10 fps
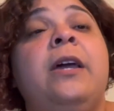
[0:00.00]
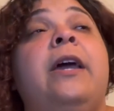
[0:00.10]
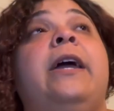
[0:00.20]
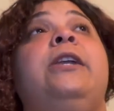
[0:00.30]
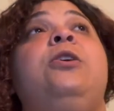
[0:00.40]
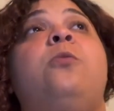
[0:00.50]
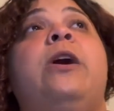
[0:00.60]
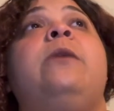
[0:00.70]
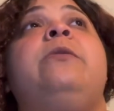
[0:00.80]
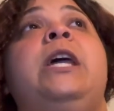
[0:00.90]
And you
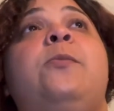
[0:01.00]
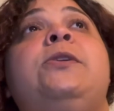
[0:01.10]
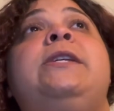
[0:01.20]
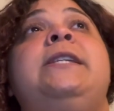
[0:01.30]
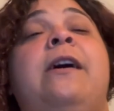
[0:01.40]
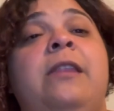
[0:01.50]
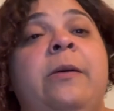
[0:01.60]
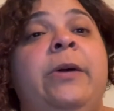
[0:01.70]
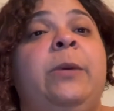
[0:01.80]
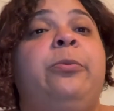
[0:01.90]
want to be able to tell
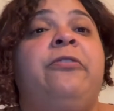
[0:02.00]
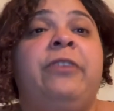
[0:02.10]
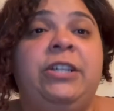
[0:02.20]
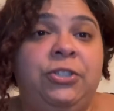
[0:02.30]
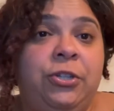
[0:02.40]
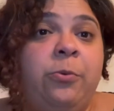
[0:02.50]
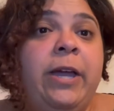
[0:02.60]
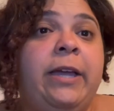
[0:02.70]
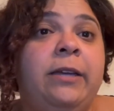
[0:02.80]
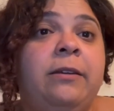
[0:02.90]
them in a professional
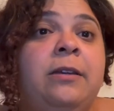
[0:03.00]
way.